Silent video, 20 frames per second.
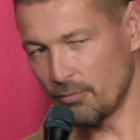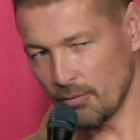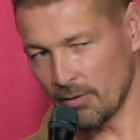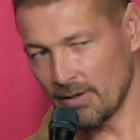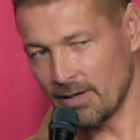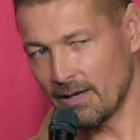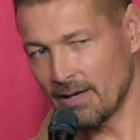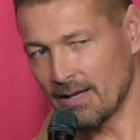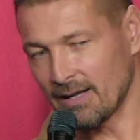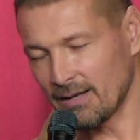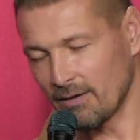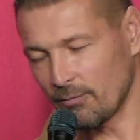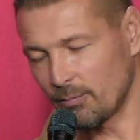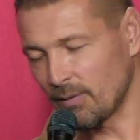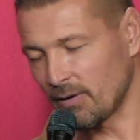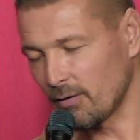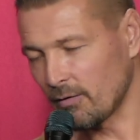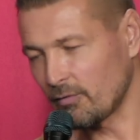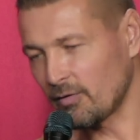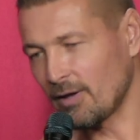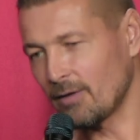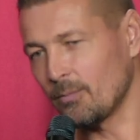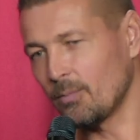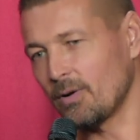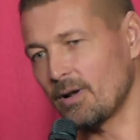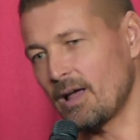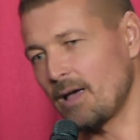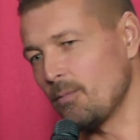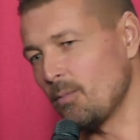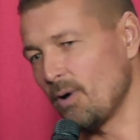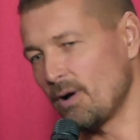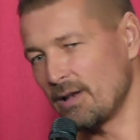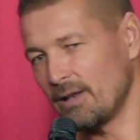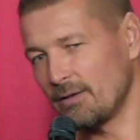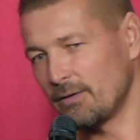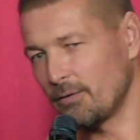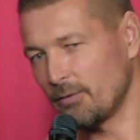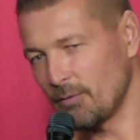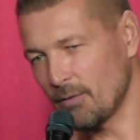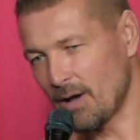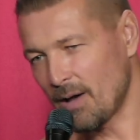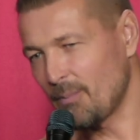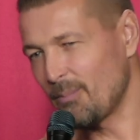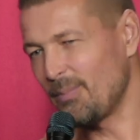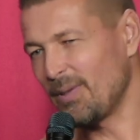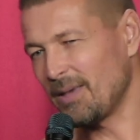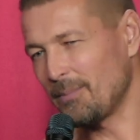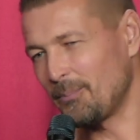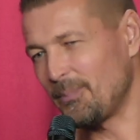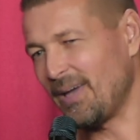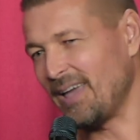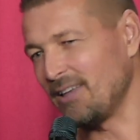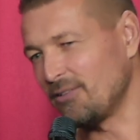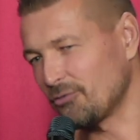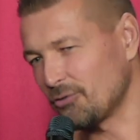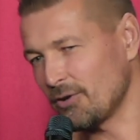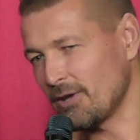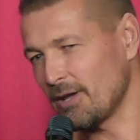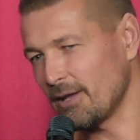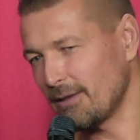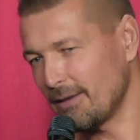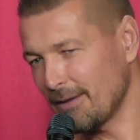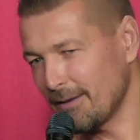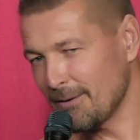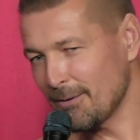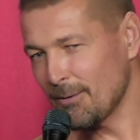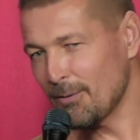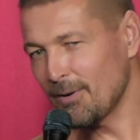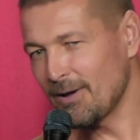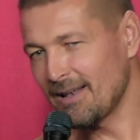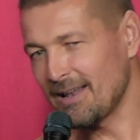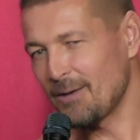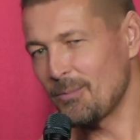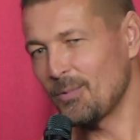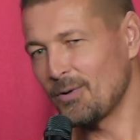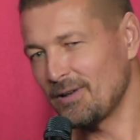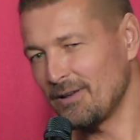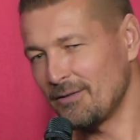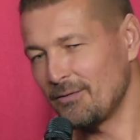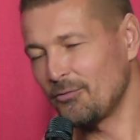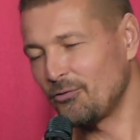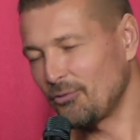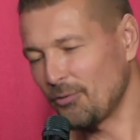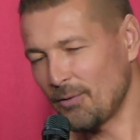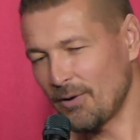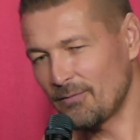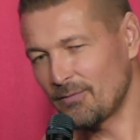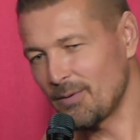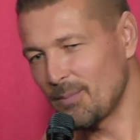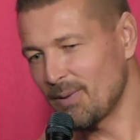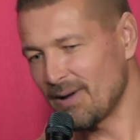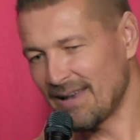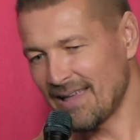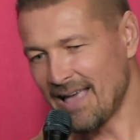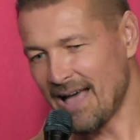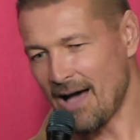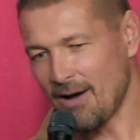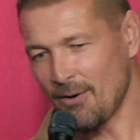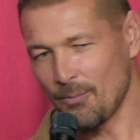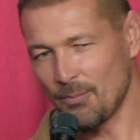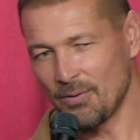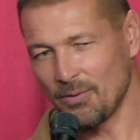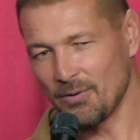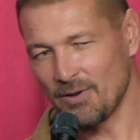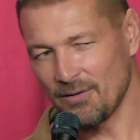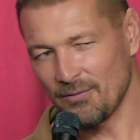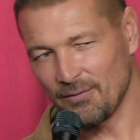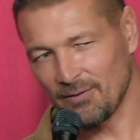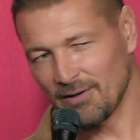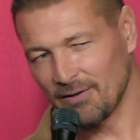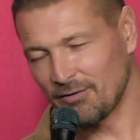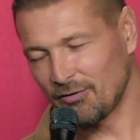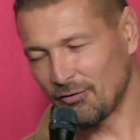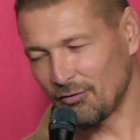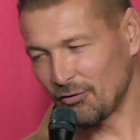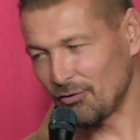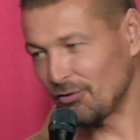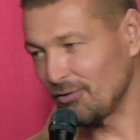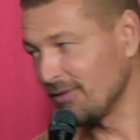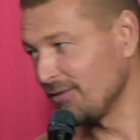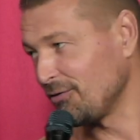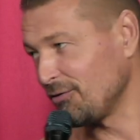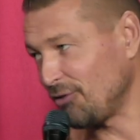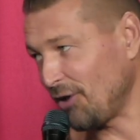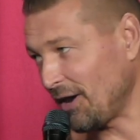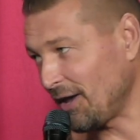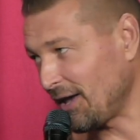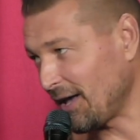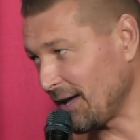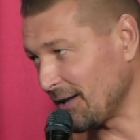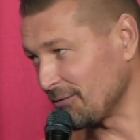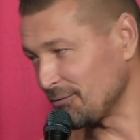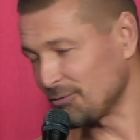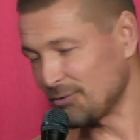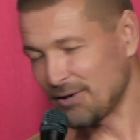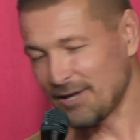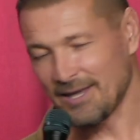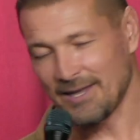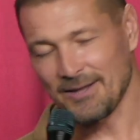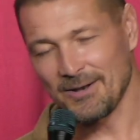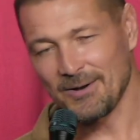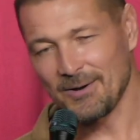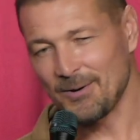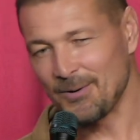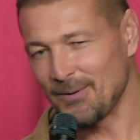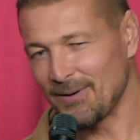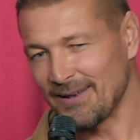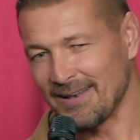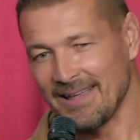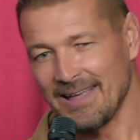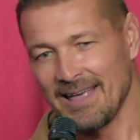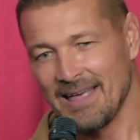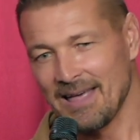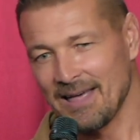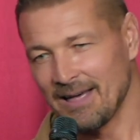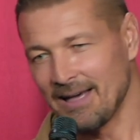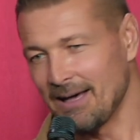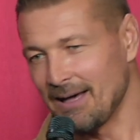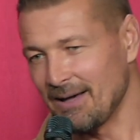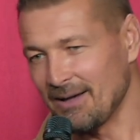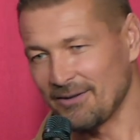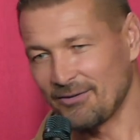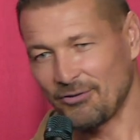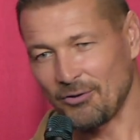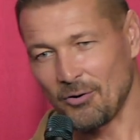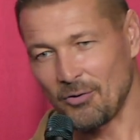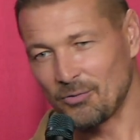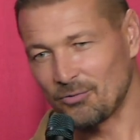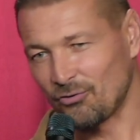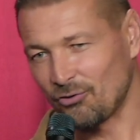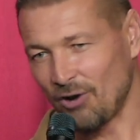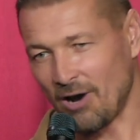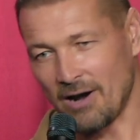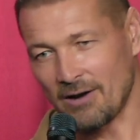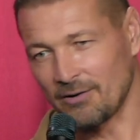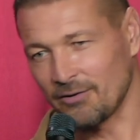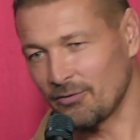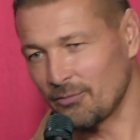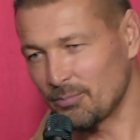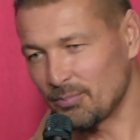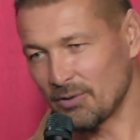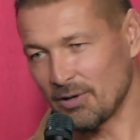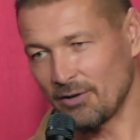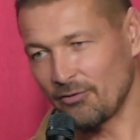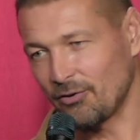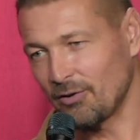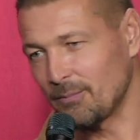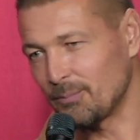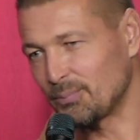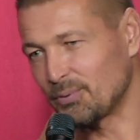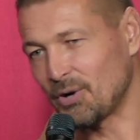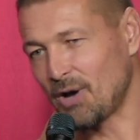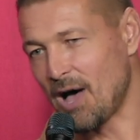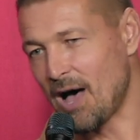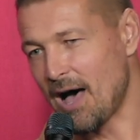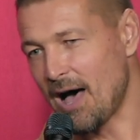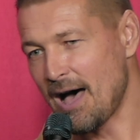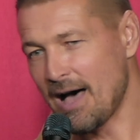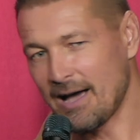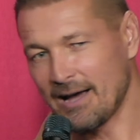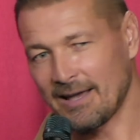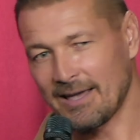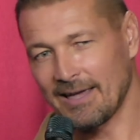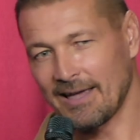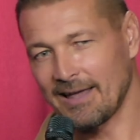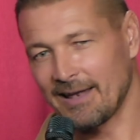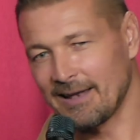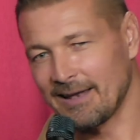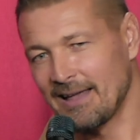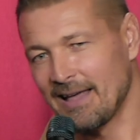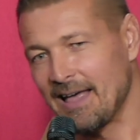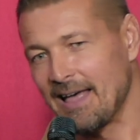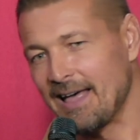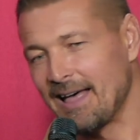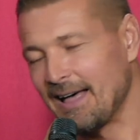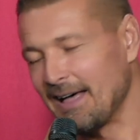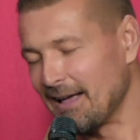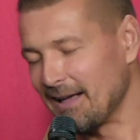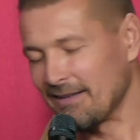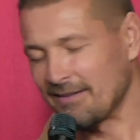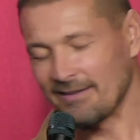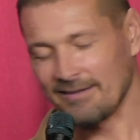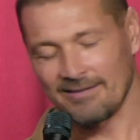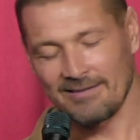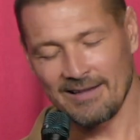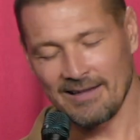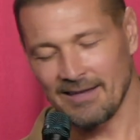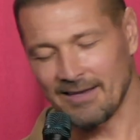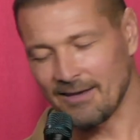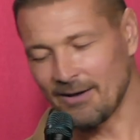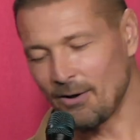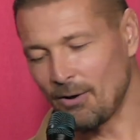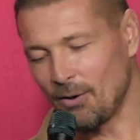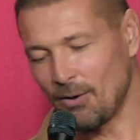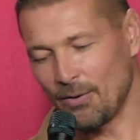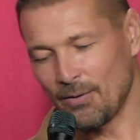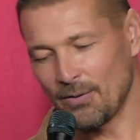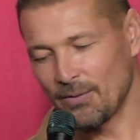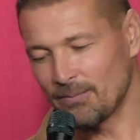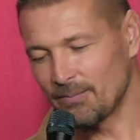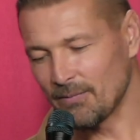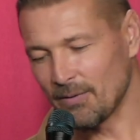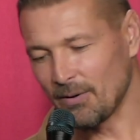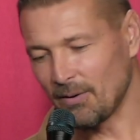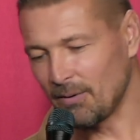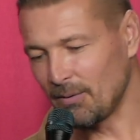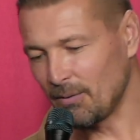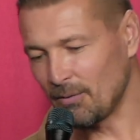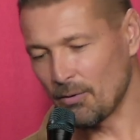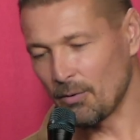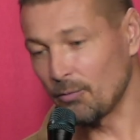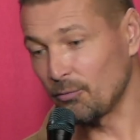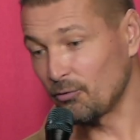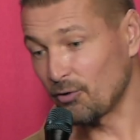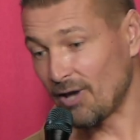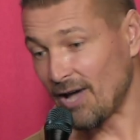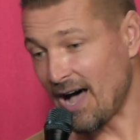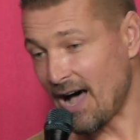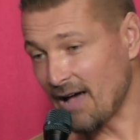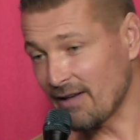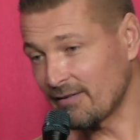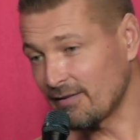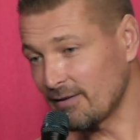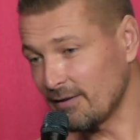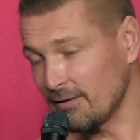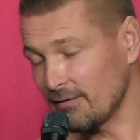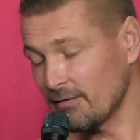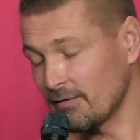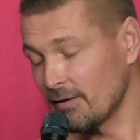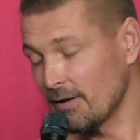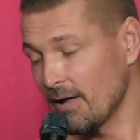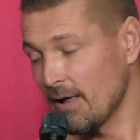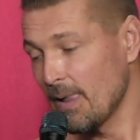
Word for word: do it in English because what I wanted to do, I'm big patriot, you know, and I wanted to show everybody how beautiful is Czech country, you know, and uh, show Charles Bridge in Prague, and uh, just like all all those castles.